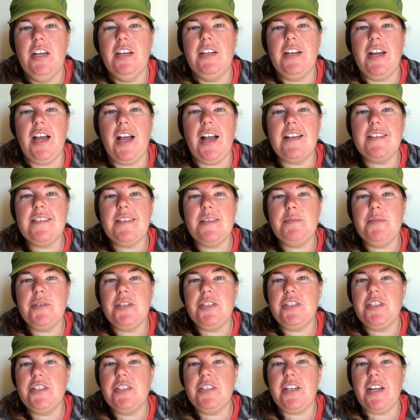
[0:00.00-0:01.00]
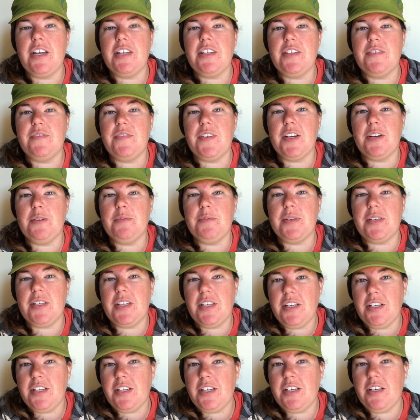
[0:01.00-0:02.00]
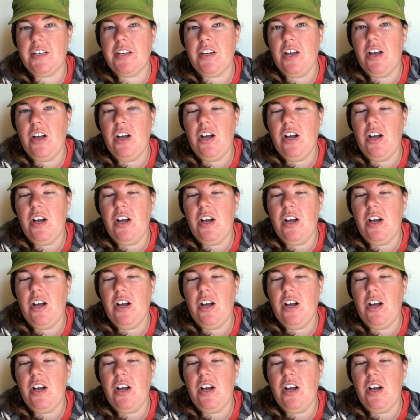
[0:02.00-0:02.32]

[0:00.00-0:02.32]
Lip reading: Now, as I mentioned at the very beginning,